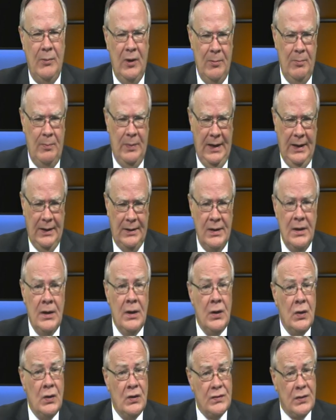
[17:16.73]
impact.
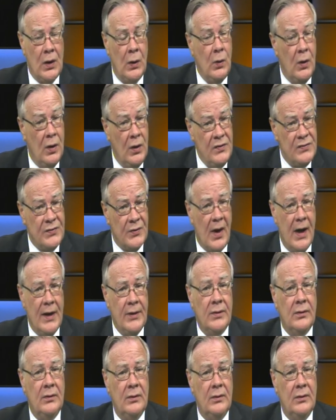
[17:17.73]
So who's right?